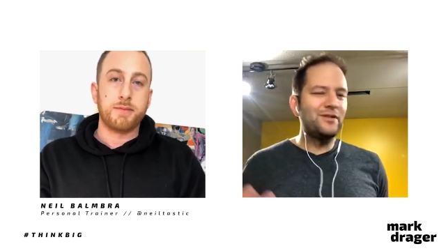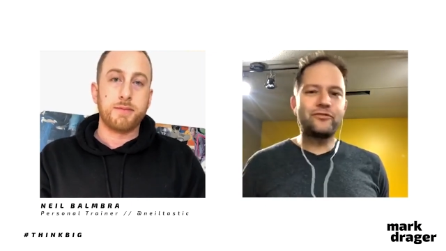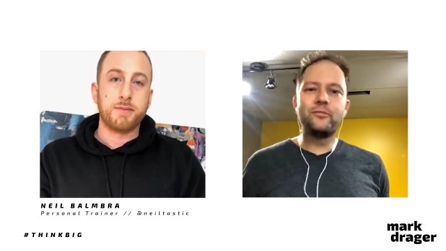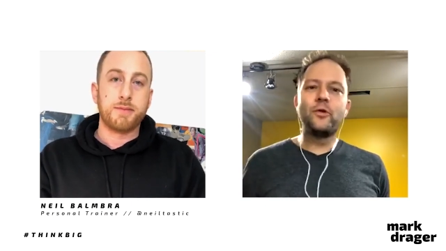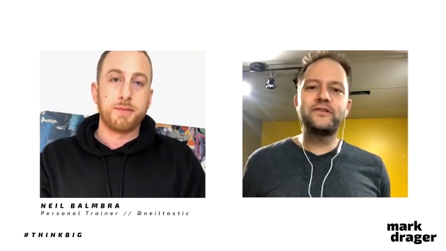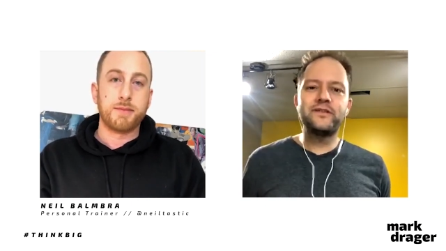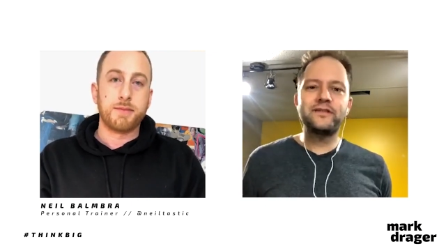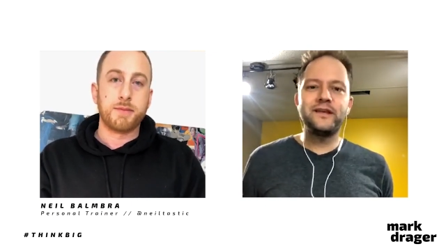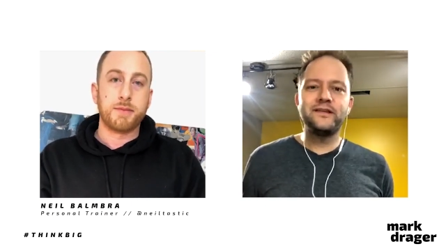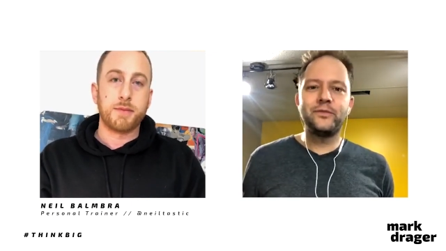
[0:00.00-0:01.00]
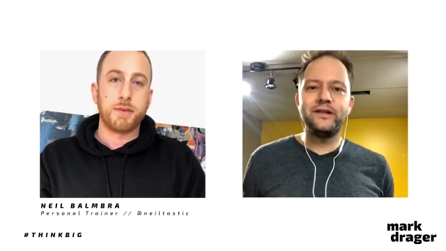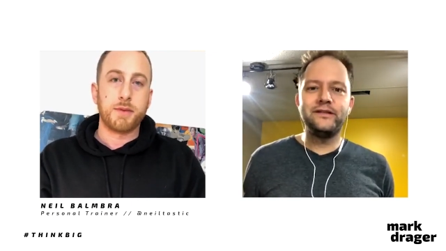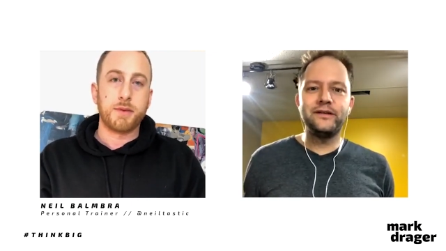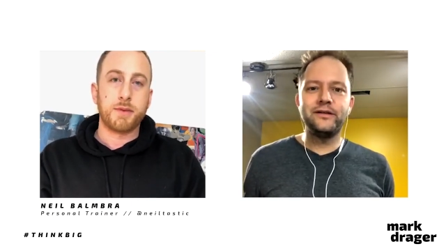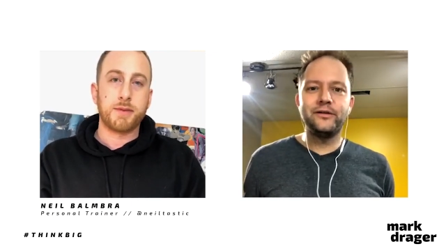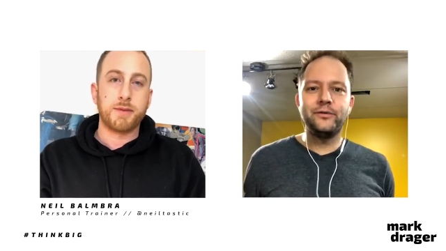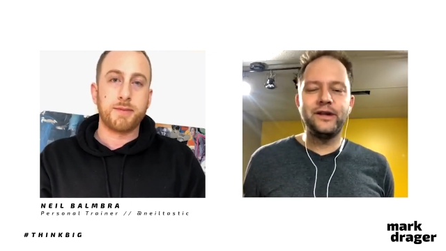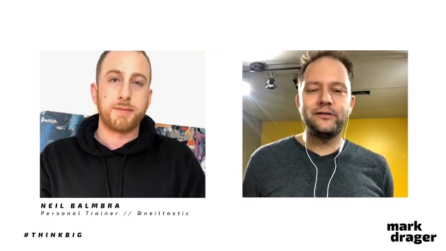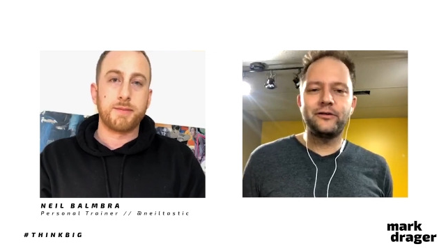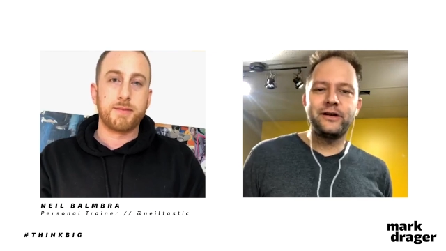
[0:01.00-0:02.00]
Speaker 1: for most of the things we do,
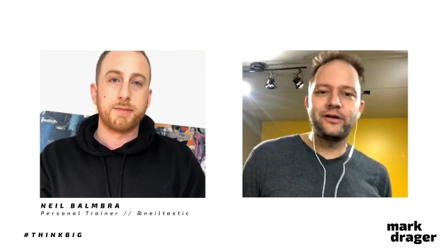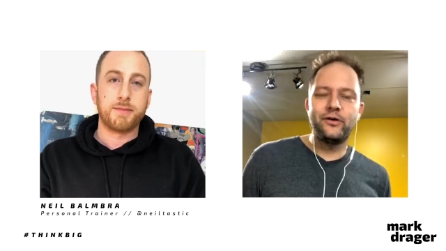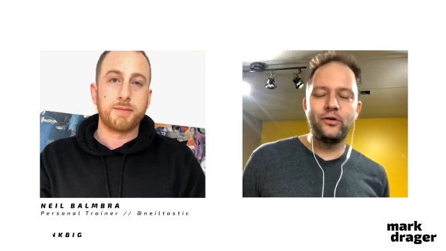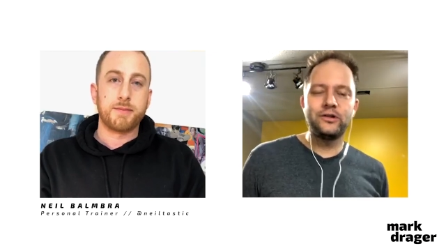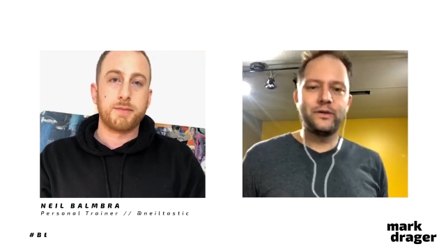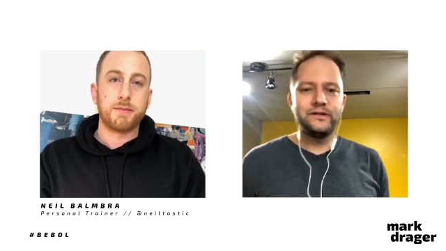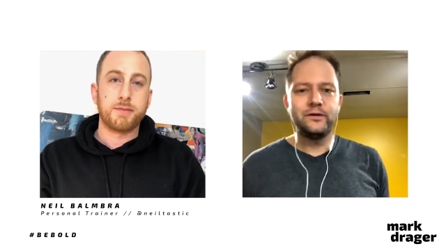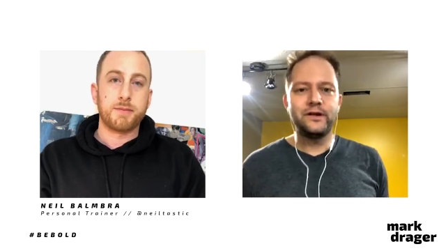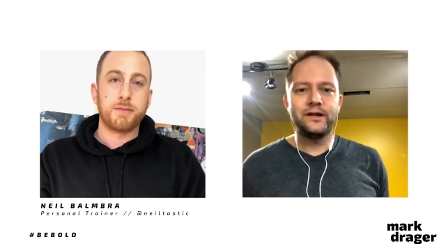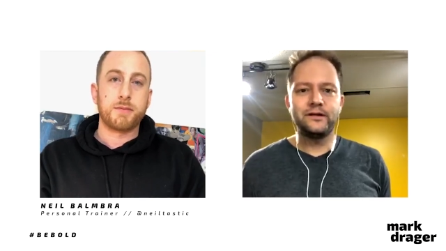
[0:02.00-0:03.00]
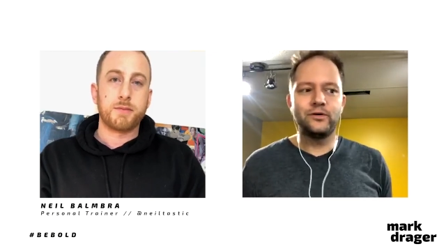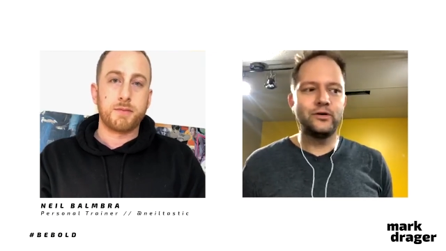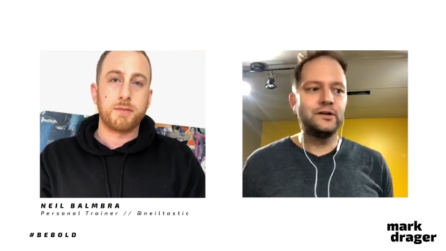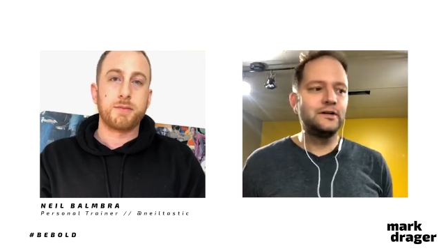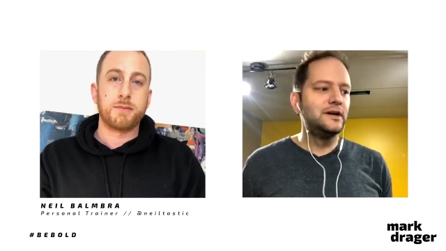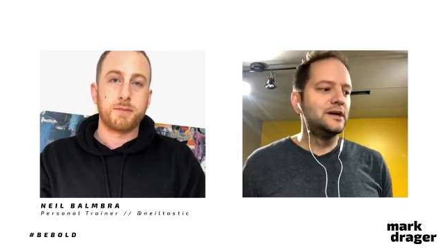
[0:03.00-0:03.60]
we either hit a goal or we don't hit a goal.